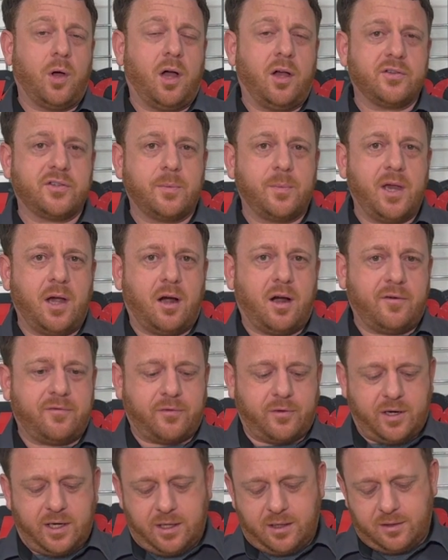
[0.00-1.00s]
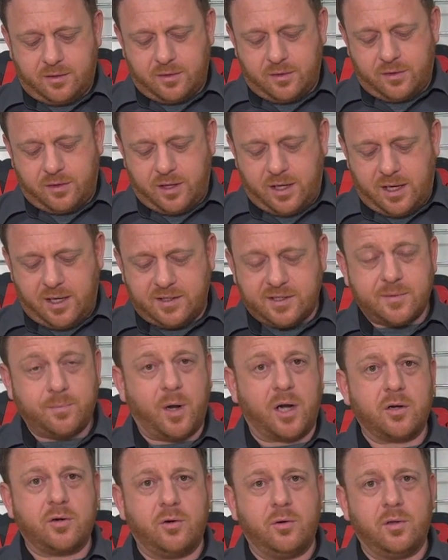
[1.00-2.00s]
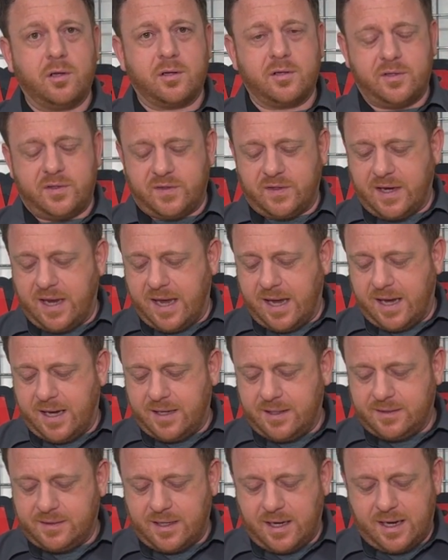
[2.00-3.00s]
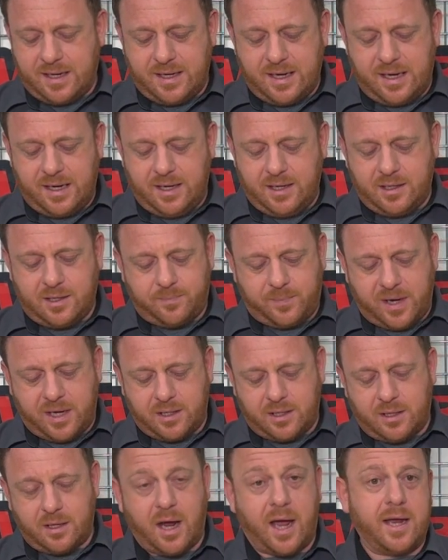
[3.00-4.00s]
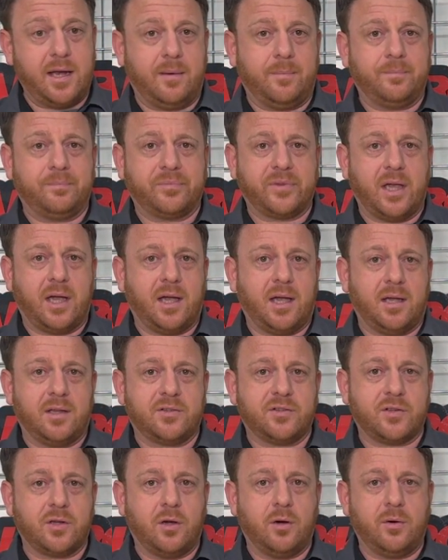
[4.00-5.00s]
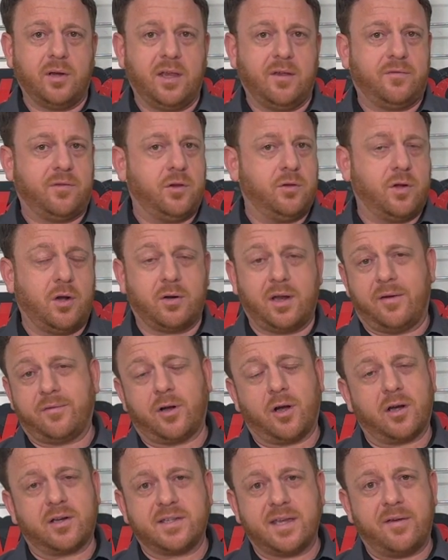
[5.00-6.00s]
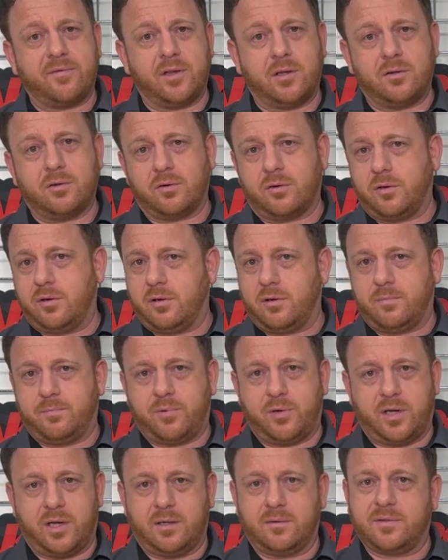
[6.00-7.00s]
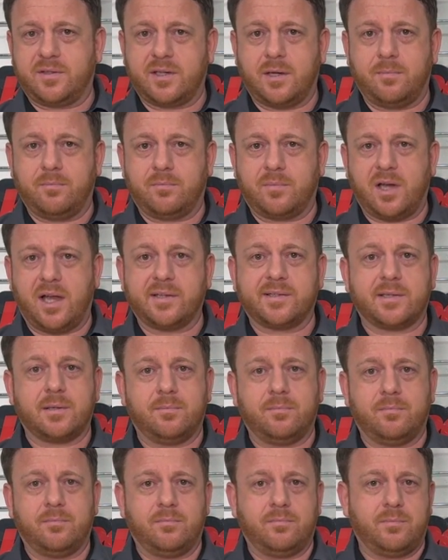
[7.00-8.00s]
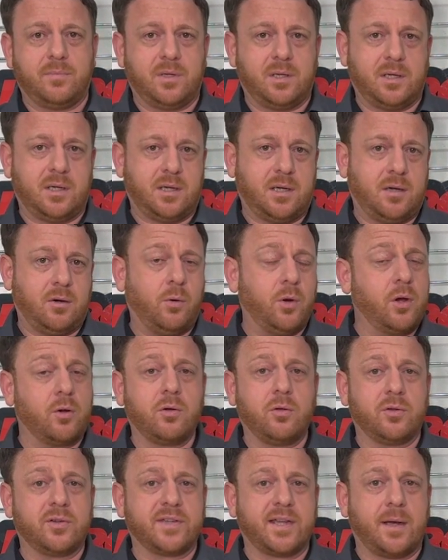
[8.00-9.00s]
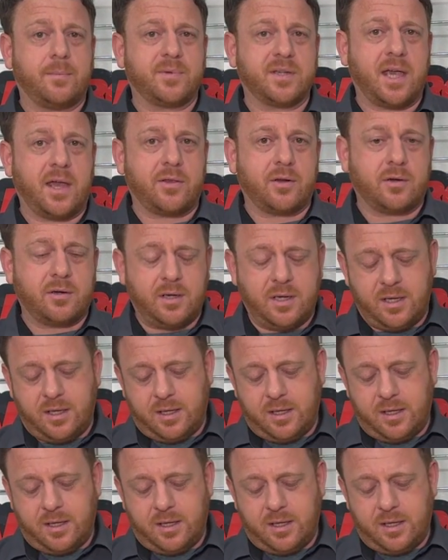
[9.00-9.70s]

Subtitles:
also be offering the smart coolers as an independent item. So if you don't have an RX-7 or you're putting some custom oil cooler setup together,